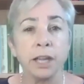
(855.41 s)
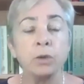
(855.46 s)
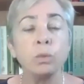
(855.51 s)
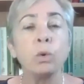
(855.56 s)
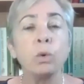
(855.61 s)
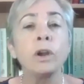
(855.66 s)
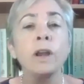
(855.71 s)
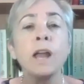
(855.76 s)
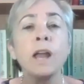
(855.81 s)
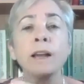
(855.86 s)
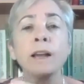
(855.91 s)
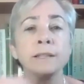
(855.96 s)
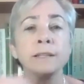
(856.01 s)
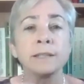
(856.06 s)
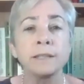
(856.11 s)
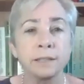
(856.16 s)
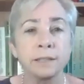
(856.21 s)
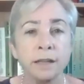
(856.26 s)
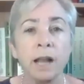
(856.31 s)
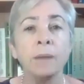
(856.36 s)
And we're not going to
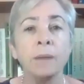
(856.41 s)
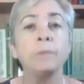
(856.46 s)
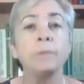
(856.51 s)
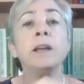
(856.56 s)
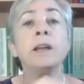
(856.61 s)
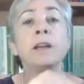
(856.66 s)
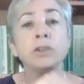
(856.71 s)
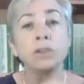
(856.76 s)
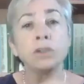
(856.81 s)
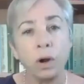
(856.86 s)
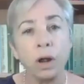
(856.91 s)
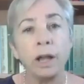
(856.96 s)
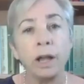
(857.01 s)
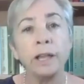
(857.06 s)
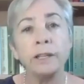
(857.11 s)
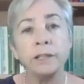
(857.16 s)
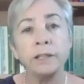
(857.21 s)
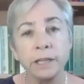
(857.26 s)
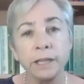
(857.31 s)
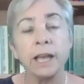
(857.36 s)
stop
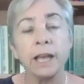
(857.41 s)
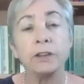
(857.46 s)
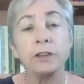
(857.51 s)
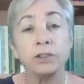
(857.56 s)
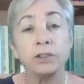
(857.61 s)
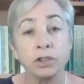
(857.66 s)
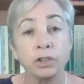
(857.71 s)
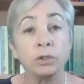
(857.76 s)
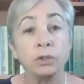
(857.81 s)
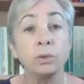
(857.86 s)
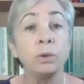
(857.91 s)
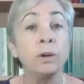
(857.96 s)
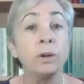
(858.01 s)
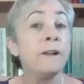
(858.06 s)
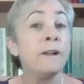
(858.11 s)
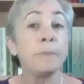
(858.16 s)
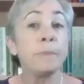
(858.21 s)
trying to get to